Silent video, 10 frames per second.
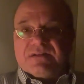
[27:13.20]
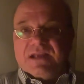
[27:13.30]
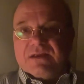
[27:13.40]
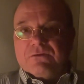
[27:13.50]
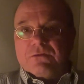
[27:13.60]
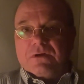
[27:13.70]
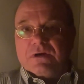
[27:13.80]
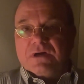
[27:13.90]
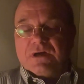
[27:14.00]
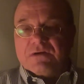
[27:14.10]
tank or
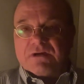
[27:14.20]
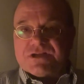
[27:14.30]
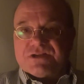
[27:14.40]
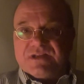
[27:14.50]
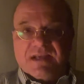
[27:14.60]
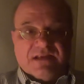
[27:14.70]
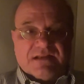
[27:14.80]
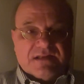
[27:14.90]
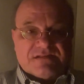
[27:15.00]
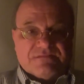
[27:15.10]
a Russian tank. It
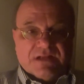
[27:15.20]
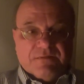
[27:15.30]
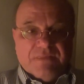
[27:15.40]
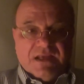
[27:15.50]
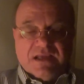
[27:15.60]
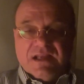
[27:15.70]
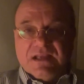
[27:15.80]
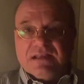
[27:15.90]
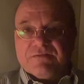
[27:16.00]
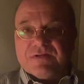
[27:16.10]
doesn't really make any
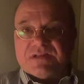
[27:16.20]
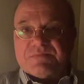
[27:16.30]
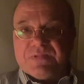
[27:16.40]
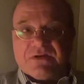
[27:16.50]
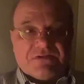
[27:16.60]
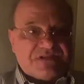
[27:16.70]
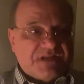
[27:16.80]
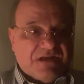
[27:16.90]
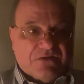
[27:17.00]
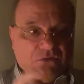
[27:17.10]
difference, because
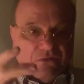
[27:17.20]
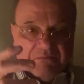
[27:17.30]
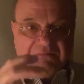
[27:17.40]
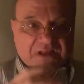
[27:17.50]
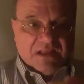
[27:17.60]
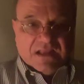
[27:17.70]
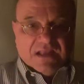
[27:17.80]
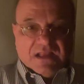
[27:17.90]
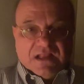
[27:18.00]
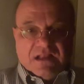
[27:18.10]
they go,
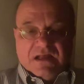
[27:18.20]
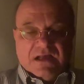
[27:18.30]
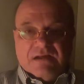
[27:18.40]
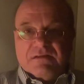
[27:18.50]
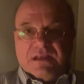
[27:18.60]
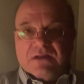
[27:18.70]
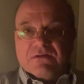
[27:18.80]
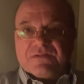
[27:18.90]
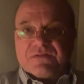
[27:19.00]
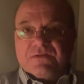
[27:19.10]
you know,
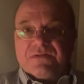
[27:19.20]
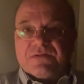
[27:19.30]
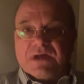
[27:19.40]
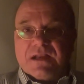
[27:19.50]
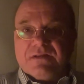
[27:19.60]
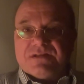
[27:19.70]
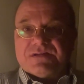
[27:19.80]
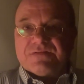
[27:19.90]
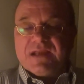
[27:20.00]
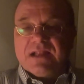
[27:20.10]
through hundreds
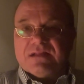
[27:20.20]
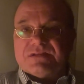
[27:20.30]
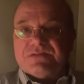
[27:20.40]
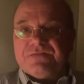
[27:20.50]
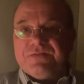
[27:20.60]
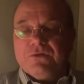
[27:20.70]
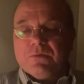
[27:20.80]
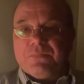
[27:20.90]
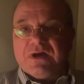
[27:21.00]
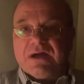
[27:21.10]
of gallons of fuel
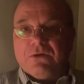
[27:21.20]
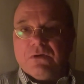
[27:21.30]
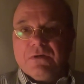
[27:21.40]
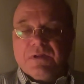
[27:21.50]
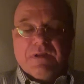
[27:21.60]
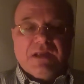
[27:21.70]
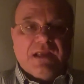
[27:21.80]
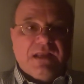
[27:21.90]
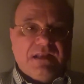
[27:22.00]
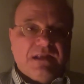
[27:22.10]
power.
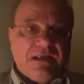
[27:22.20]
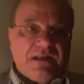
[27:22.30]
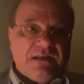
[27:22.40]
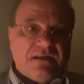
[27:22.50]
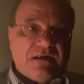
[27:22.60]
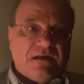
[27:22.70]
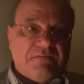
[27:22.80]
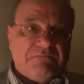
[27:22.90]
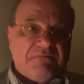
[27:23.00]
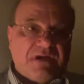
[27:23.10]
And the
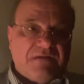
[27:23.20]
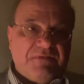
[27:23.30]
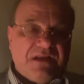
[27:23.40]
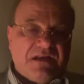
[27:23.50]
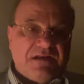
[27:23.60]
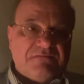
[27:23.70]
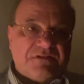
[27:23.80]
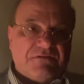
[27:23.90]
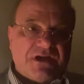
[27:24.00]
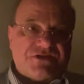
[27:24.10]

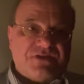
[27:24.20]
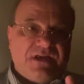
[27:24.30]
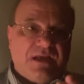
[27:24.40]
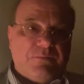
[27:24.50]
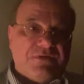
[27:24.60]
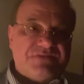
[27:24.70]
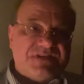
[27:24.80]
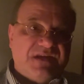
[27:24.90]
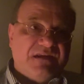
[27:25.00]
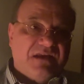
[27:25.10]
Russian Abrams
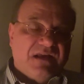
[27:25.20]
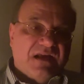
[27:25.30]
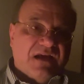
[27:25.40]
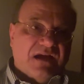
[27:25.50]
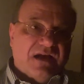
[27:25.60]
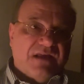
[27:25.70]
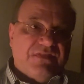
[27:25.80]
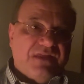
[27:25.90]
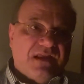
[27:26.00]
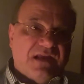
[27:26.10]
tank, I
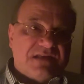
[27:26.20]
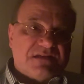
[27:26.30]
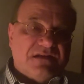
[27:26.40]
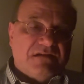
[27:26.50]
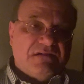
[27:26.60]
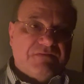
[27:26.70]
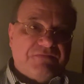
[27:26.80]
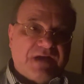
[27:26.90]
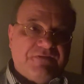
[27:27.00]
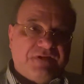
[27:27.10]
think, has a
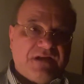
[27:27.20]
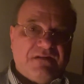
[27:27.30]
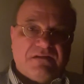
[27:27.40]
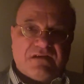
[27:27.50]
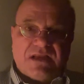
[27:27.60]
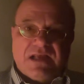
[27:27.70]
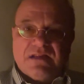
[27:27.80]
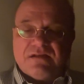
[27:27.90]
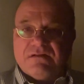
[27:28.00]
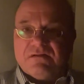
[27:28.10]

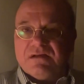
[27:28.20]
500-gallon